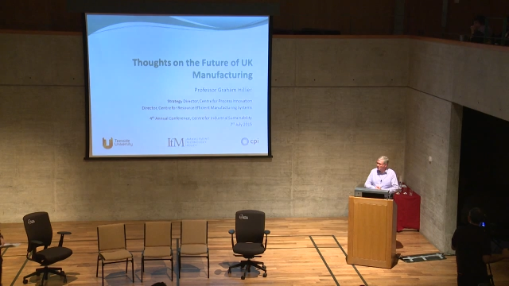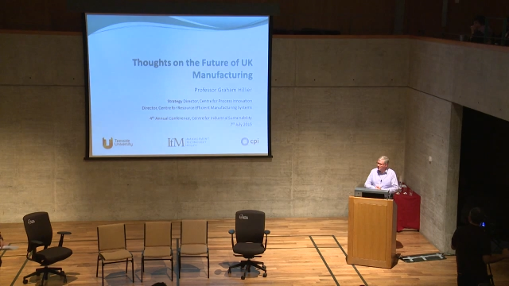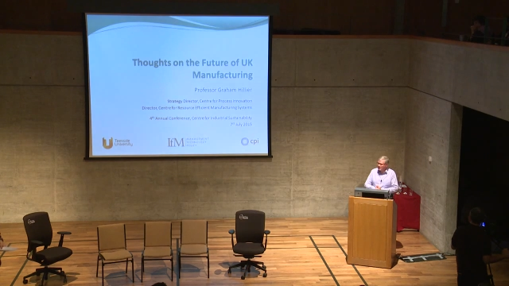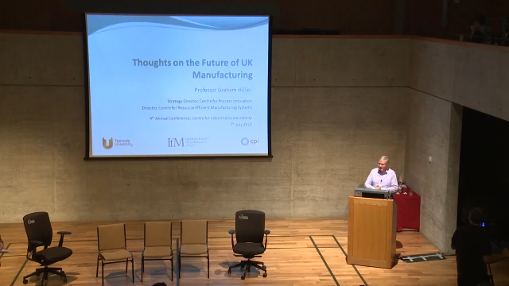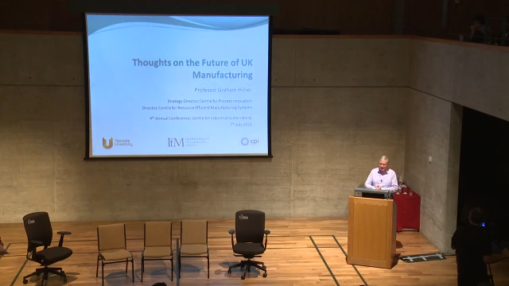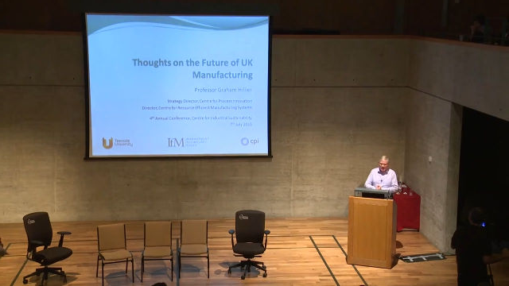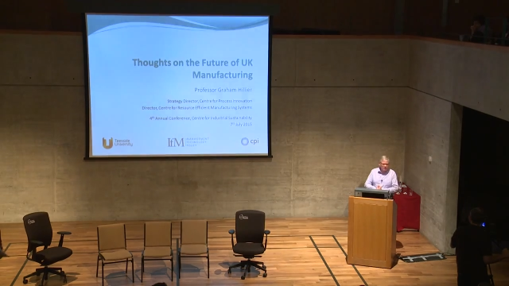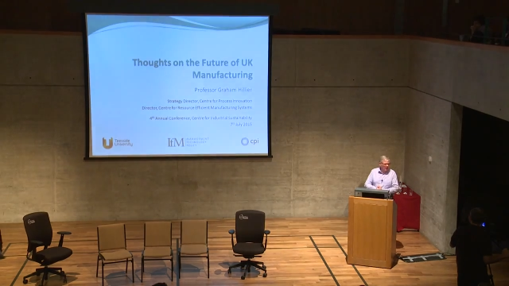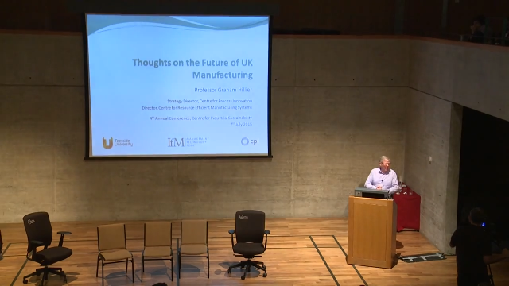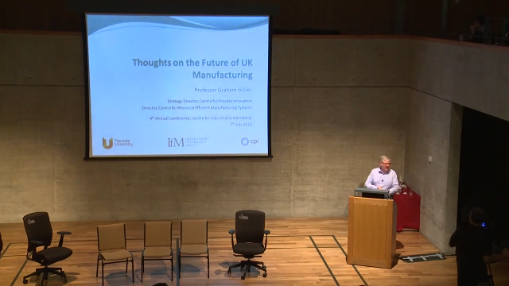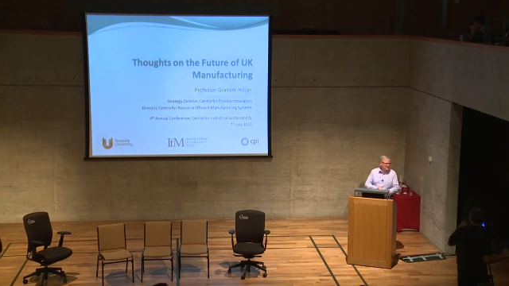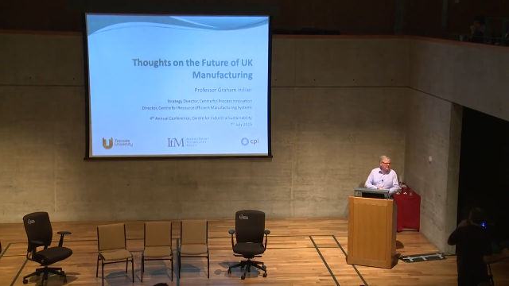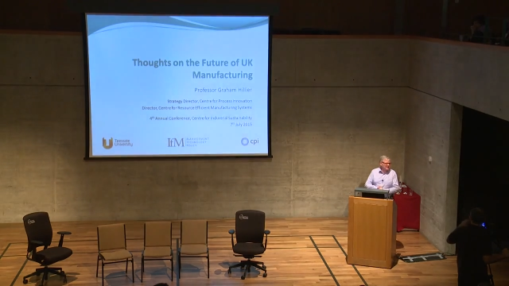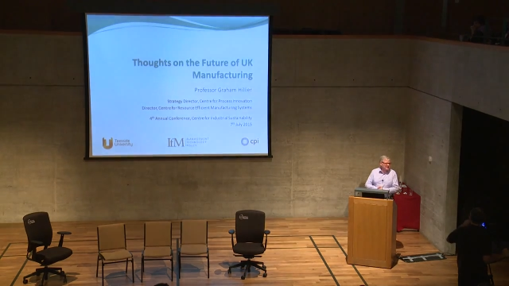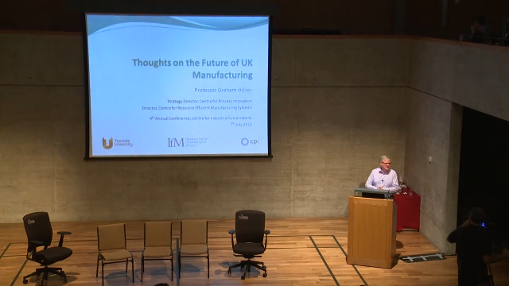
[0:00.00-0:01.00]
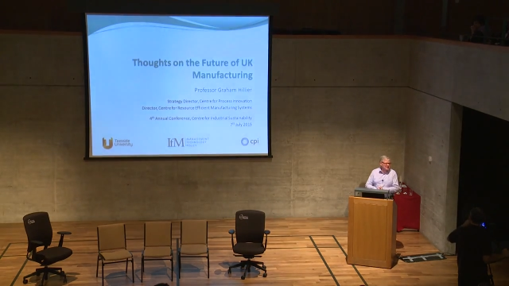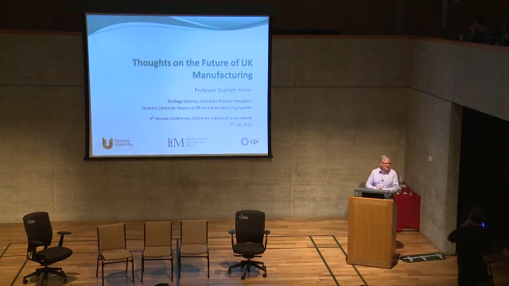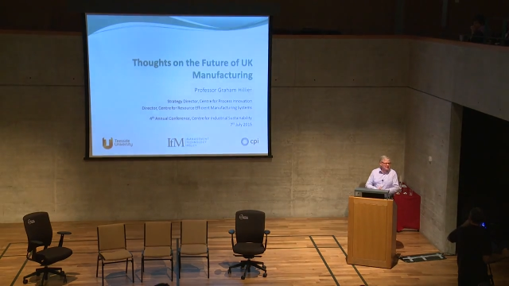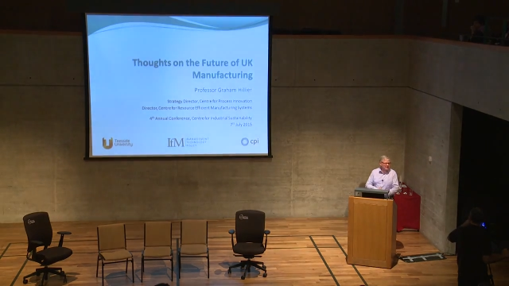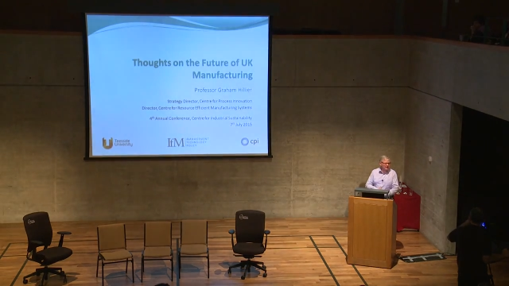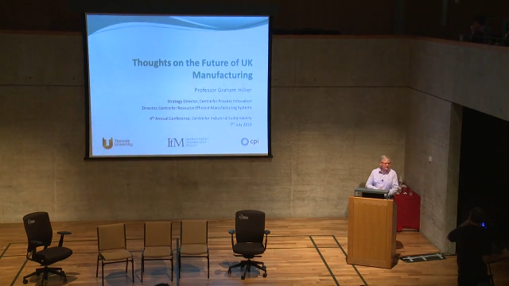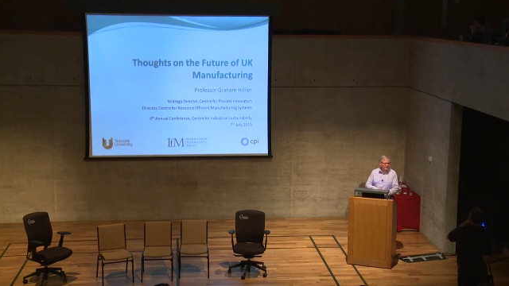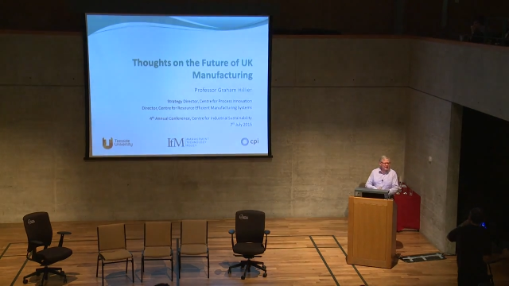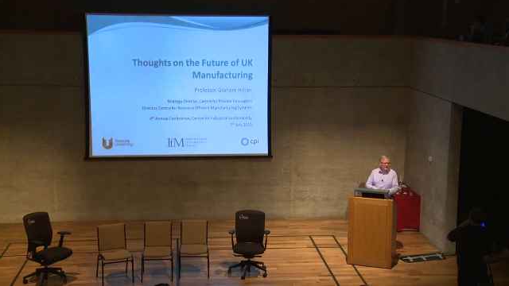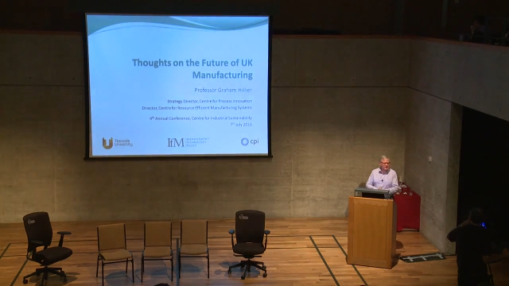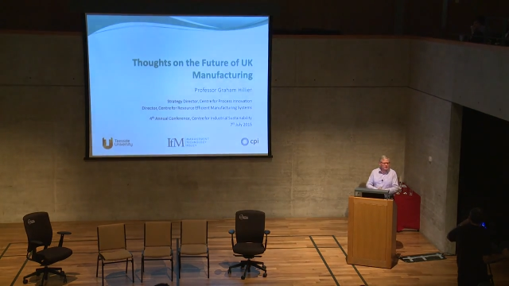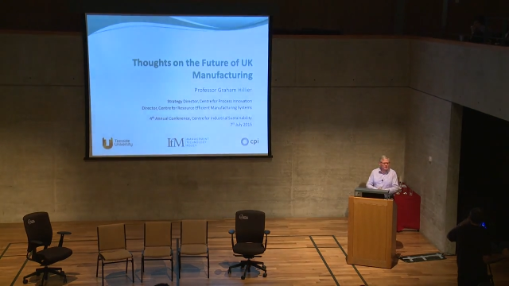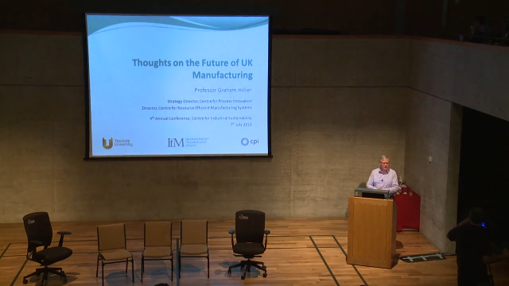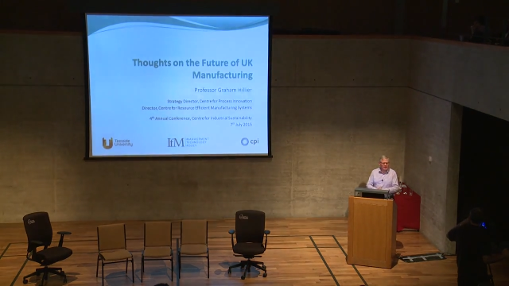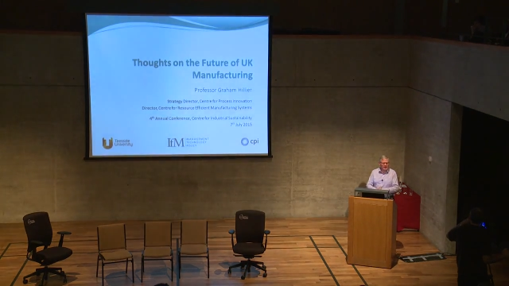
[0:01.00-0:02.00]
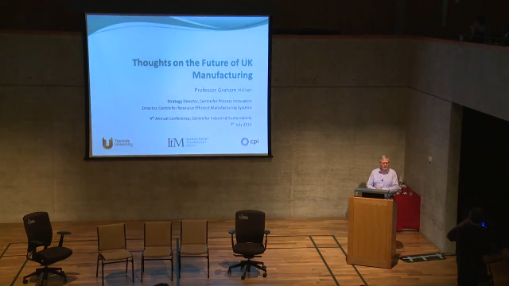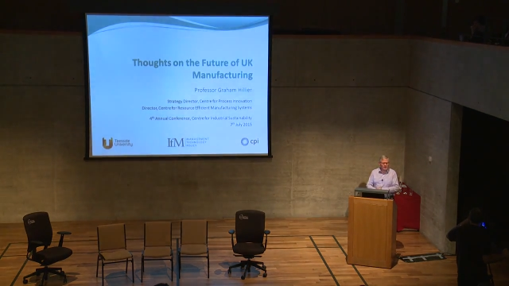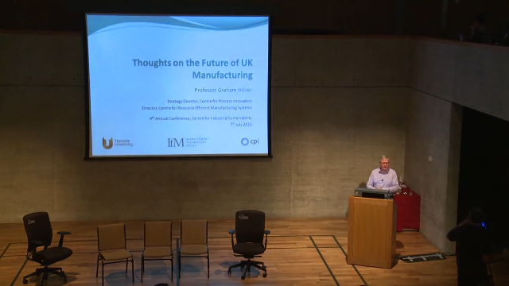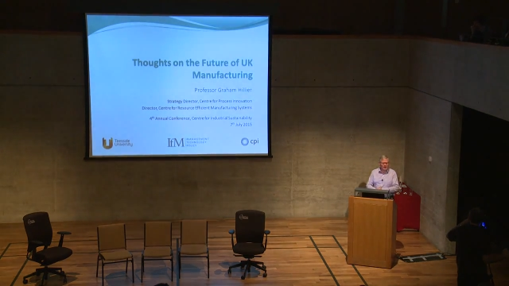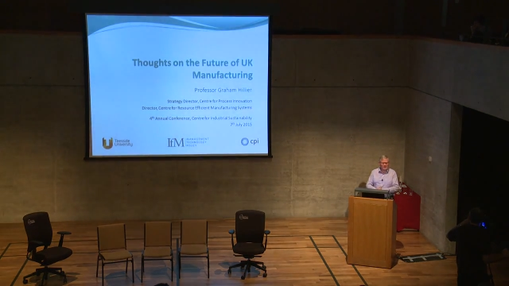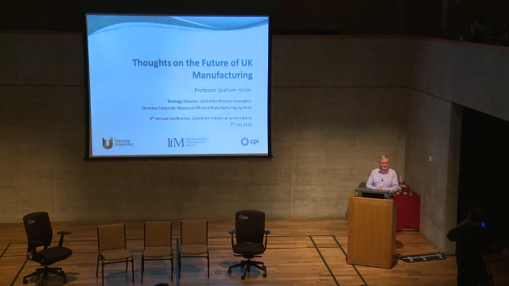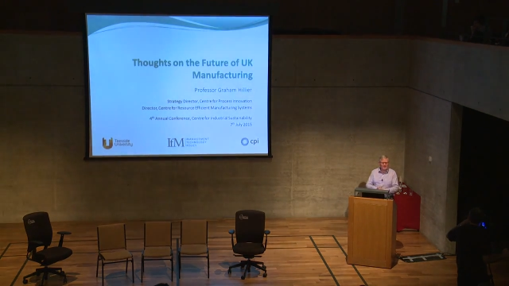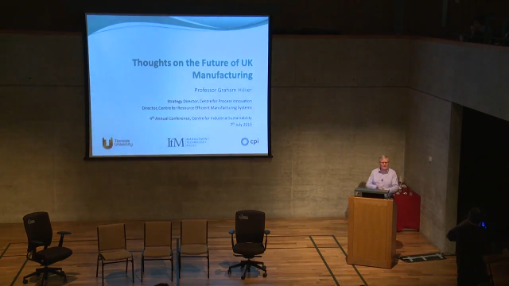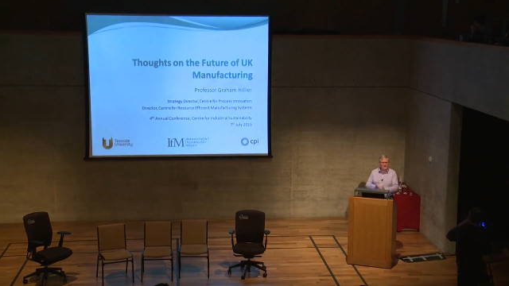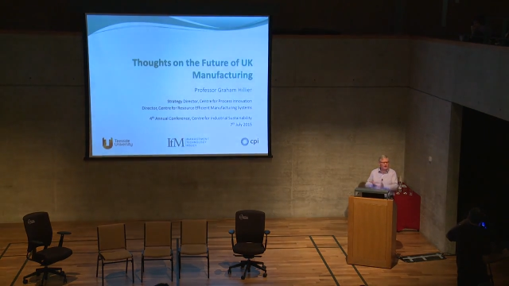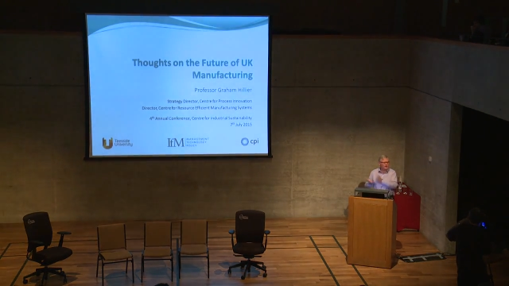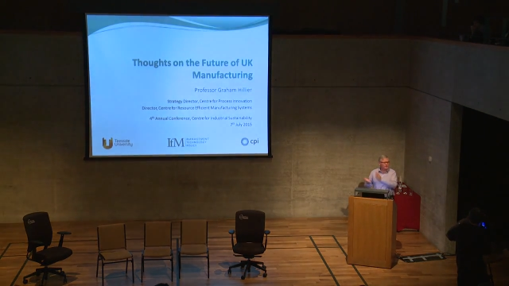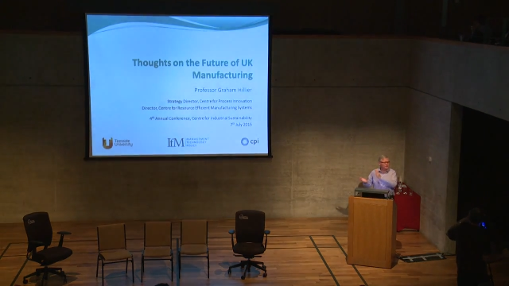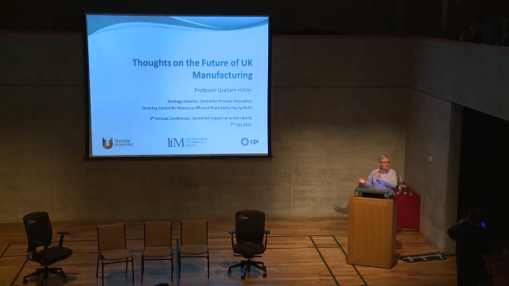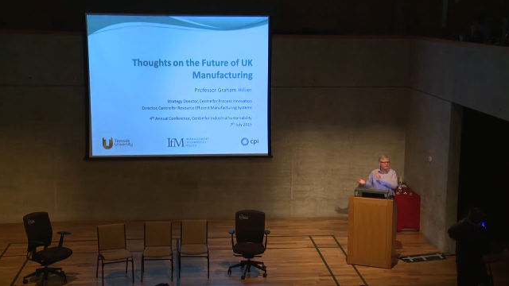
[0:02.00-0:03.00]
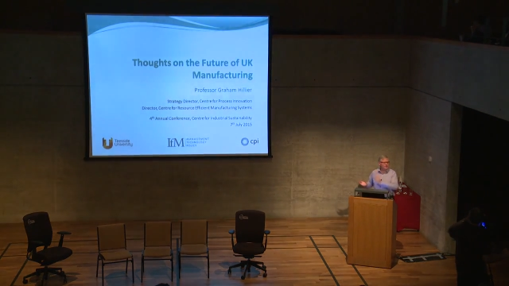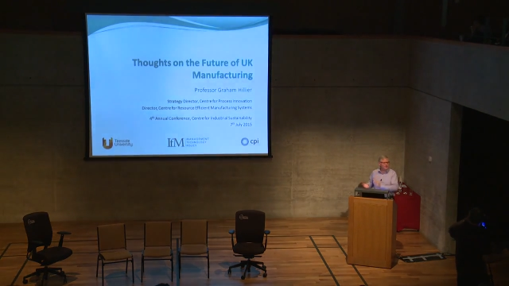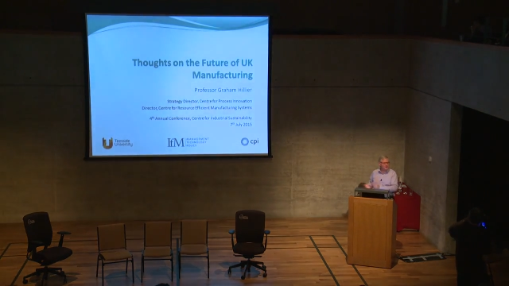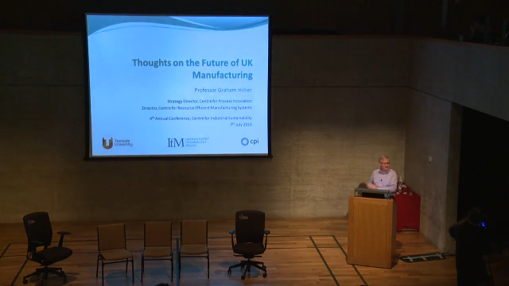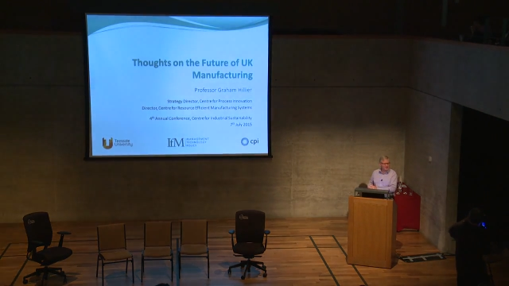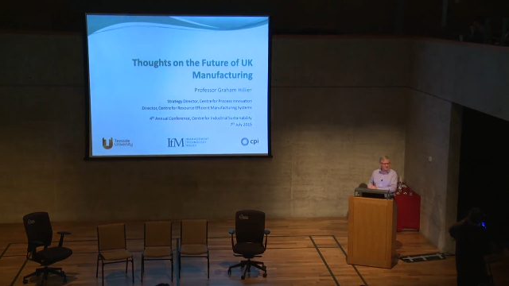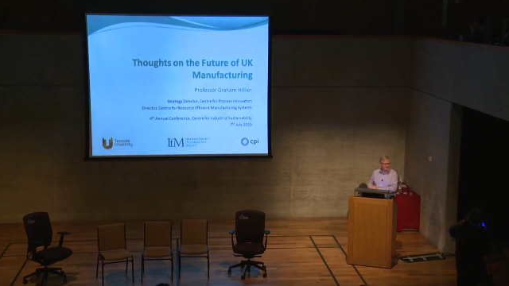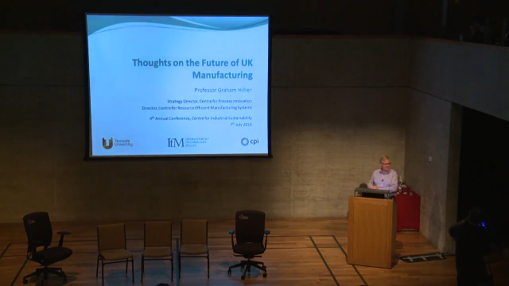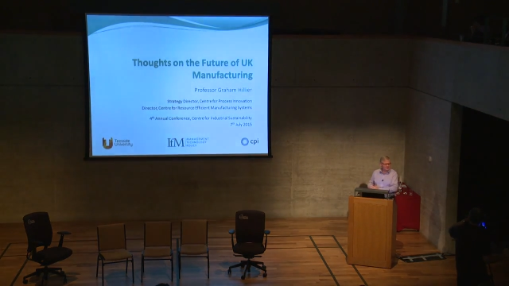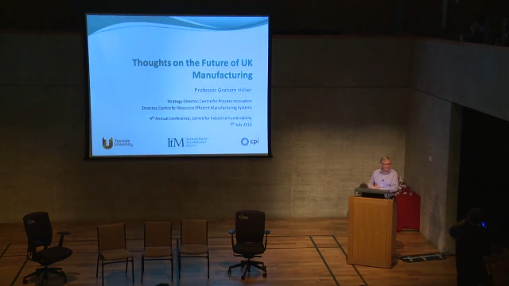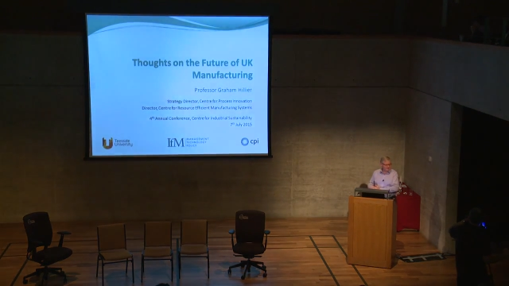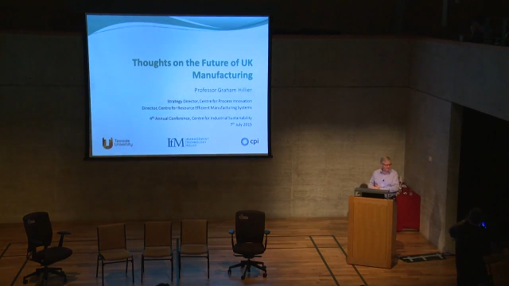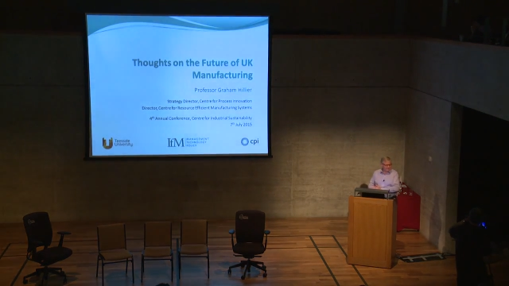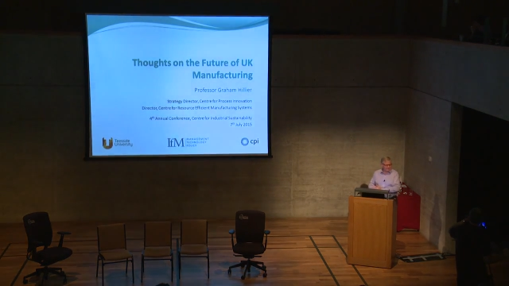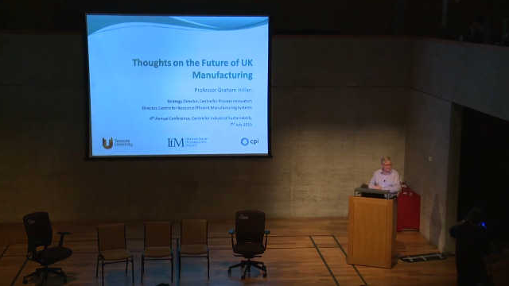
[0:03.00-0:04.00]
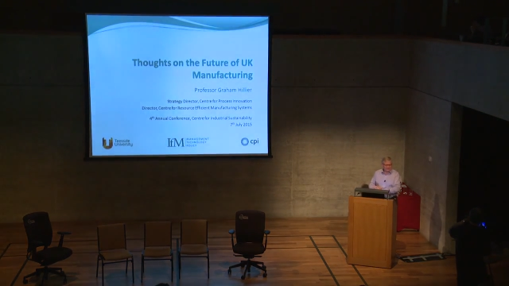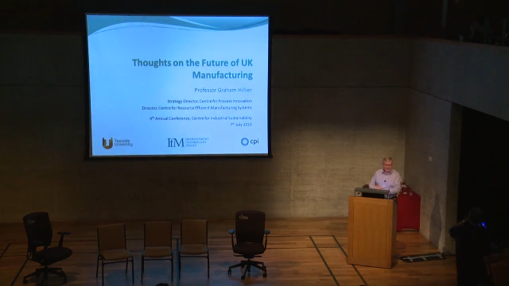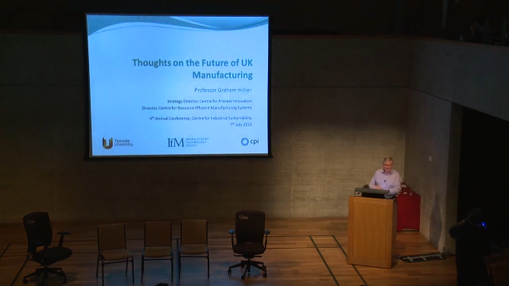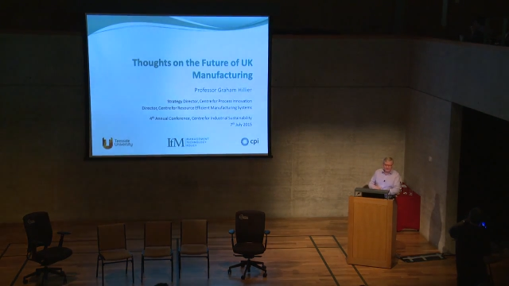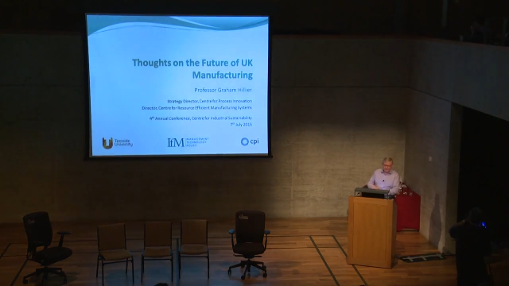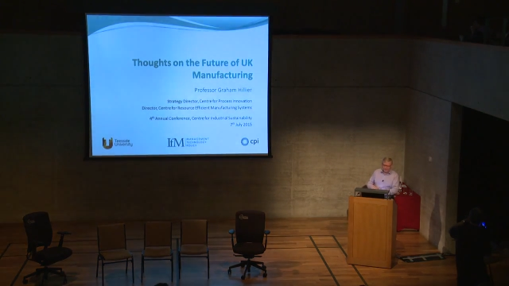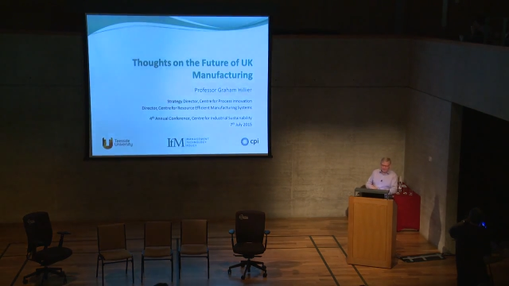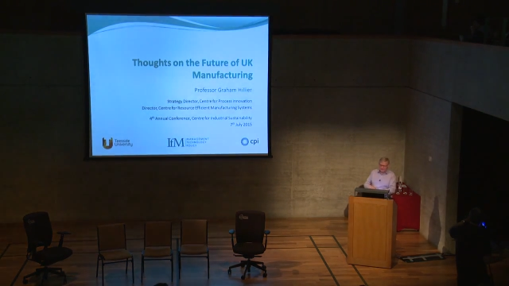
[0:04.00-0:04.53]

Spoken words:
No face is visible, so there are no lips to read.